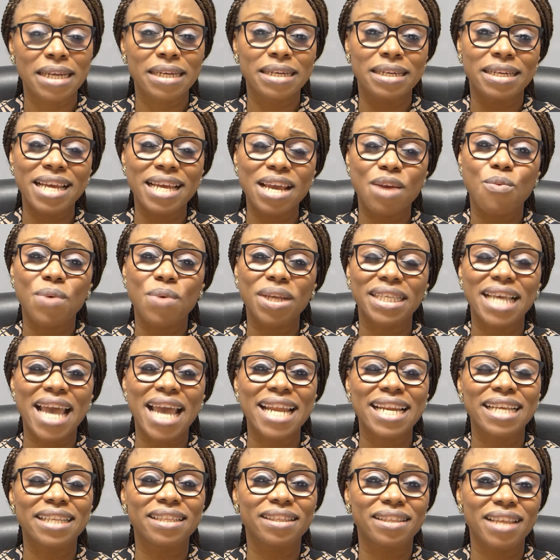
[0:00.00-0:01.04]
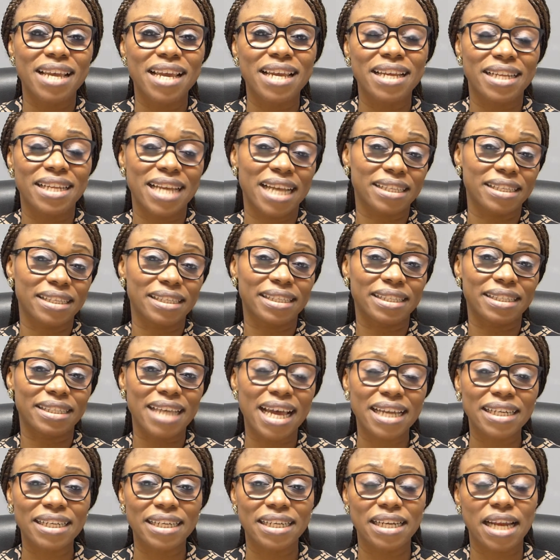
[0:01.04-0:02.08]
Deal with anything that is
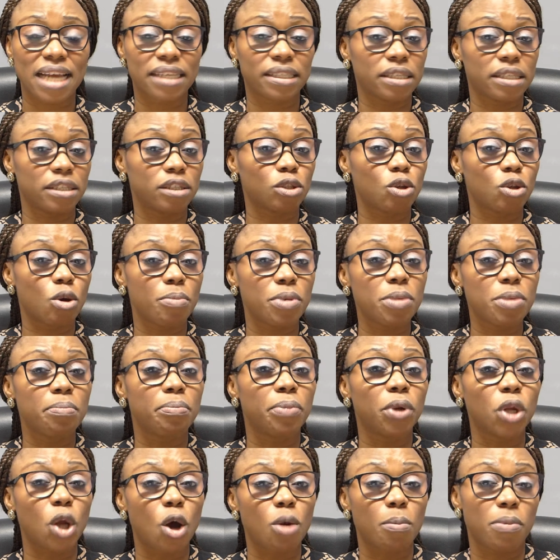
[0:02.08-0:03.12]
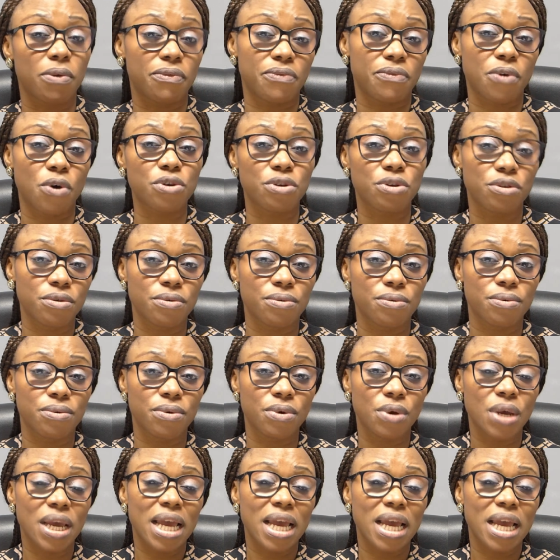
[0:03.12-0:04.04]
standing as a stumbling block before you.